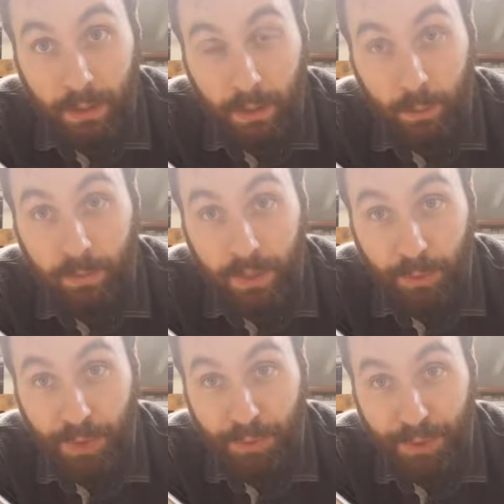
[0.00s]
Hopefully it
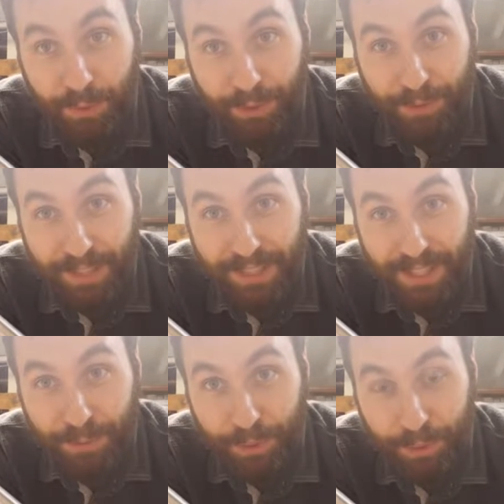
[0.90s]
works pretty well for the
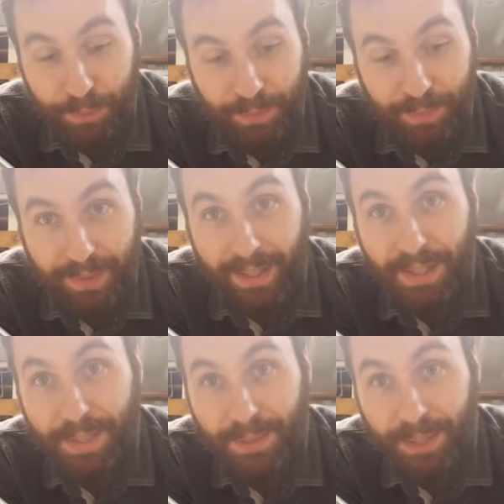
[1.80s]
customer.
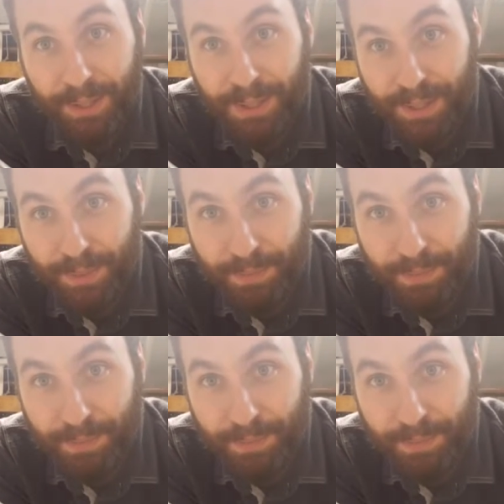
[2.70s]
Thanks. Talk to you soon.